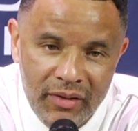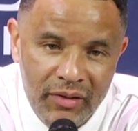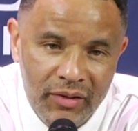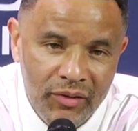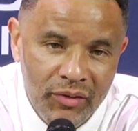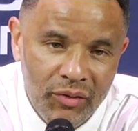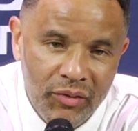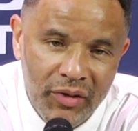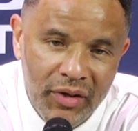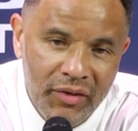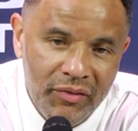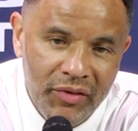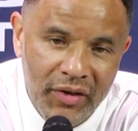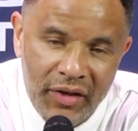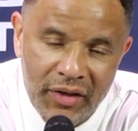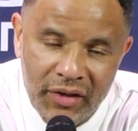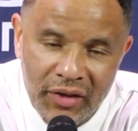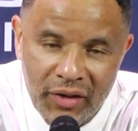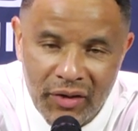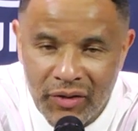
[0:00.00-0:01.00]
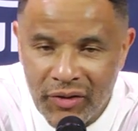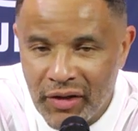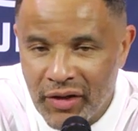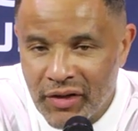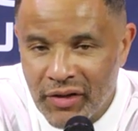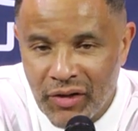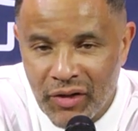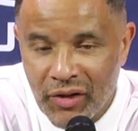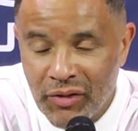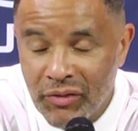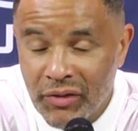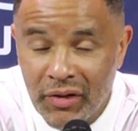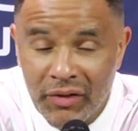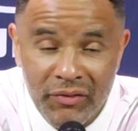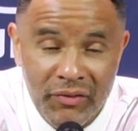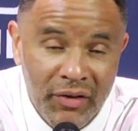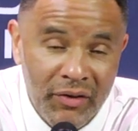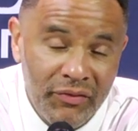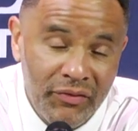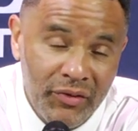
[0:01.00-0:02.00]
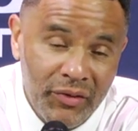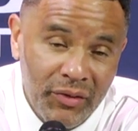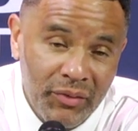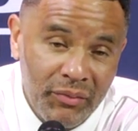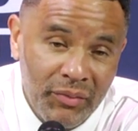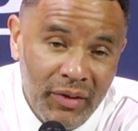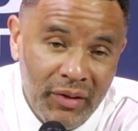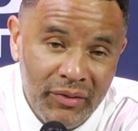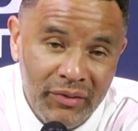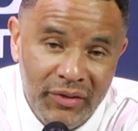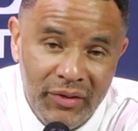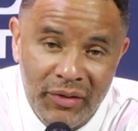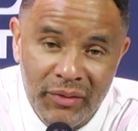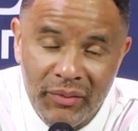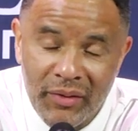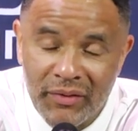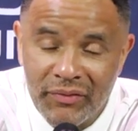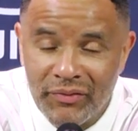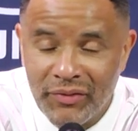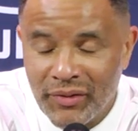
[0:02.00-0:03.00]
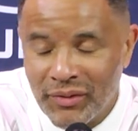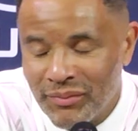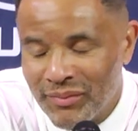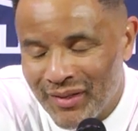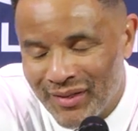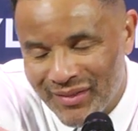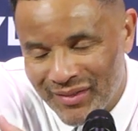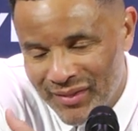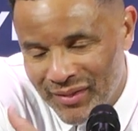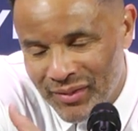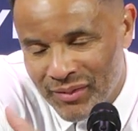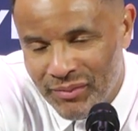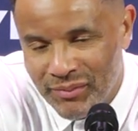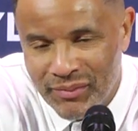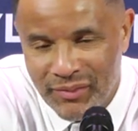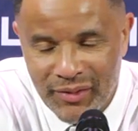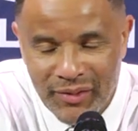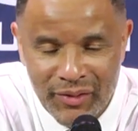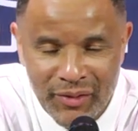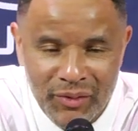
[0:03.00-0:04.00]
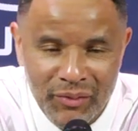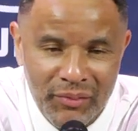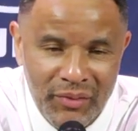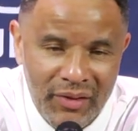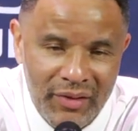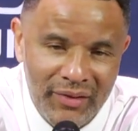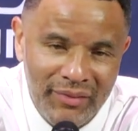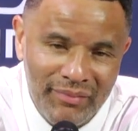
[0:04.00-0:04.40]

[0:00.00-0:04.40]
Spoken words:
You know, whatever they call, whatever I feel about them, you know, but